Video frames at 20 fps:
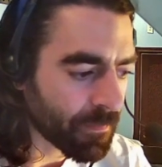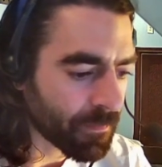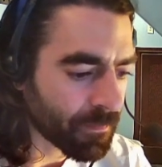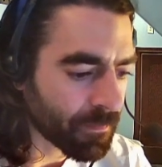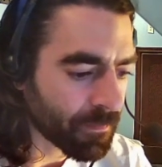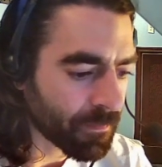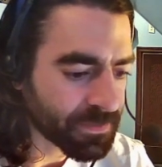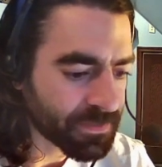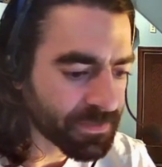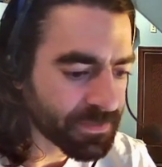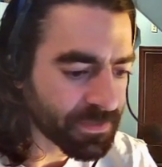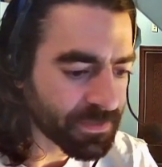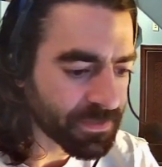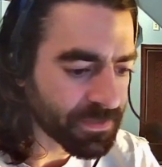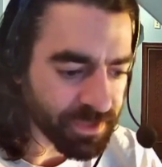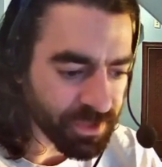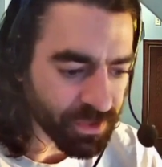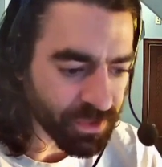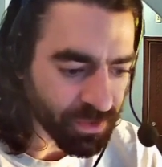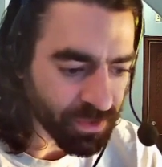skills that
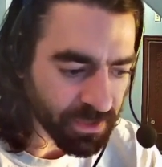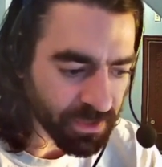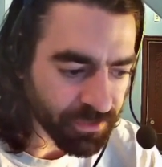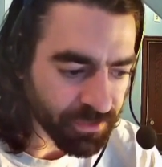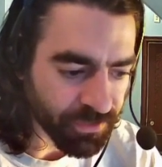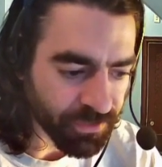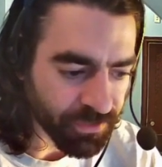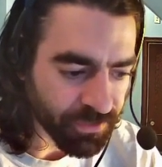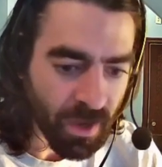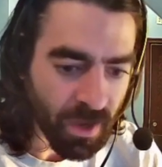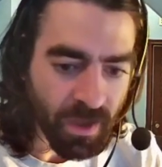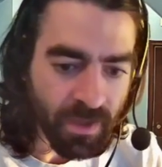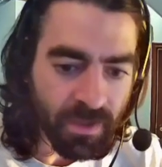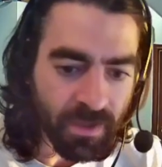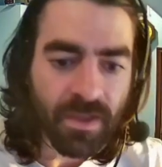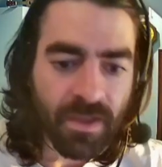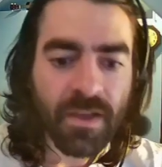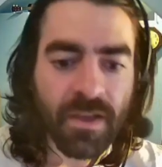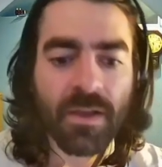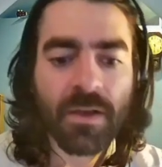you need to draw,
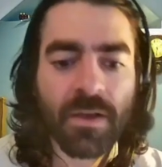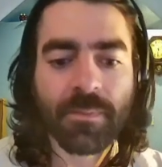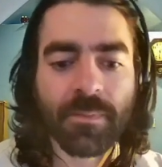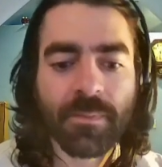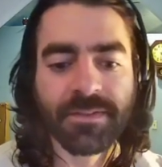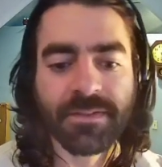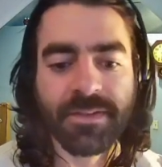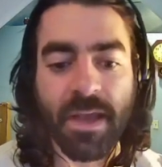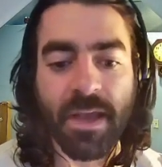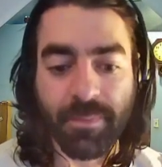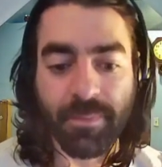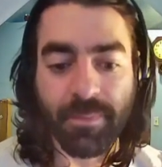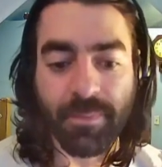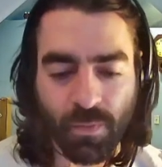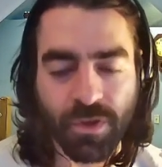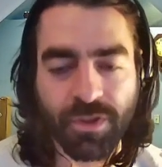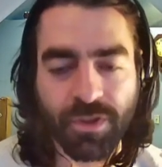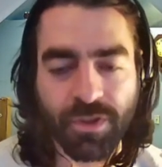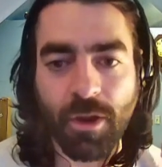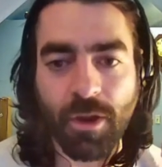perception, which
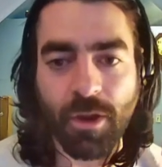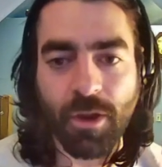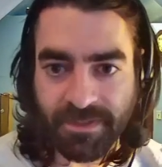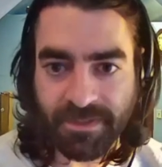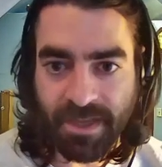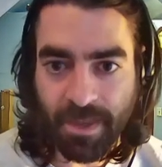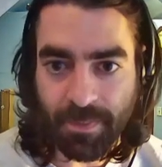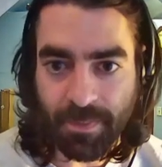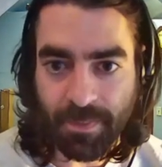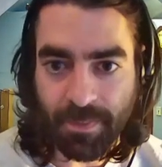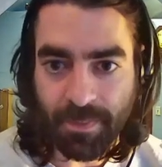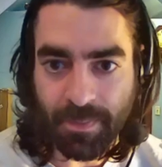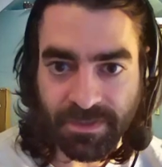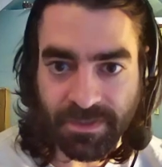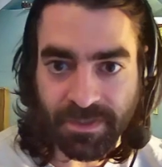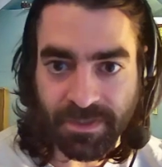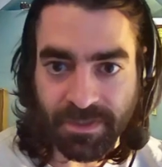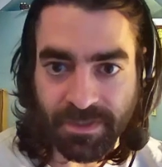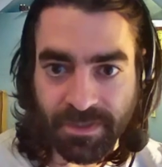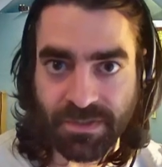are perceptual
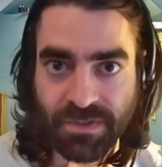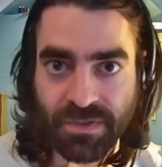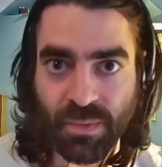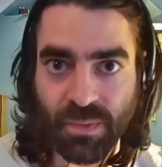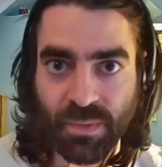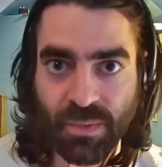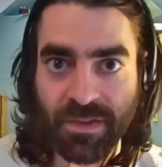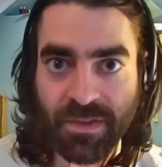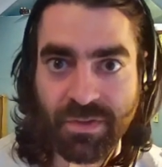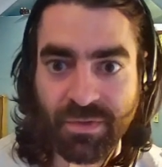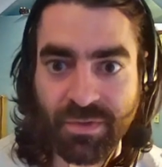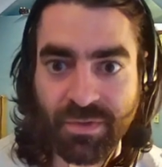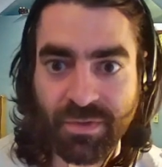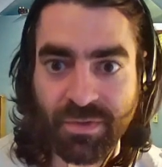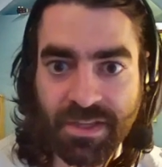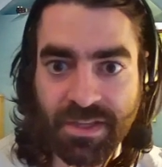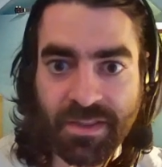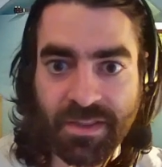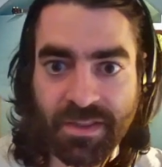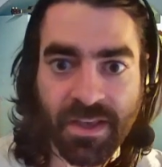skills, the way that you see
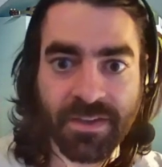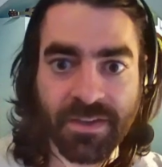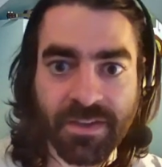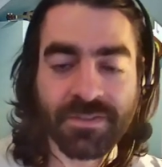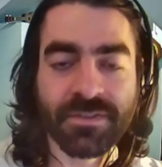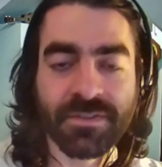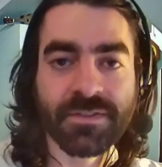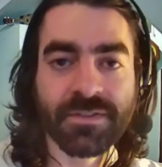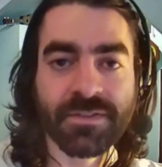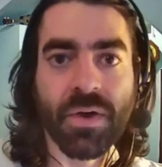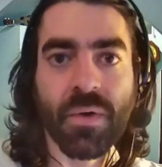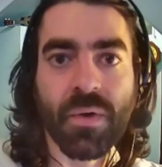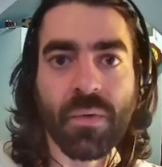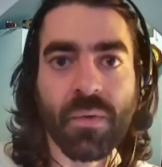things. So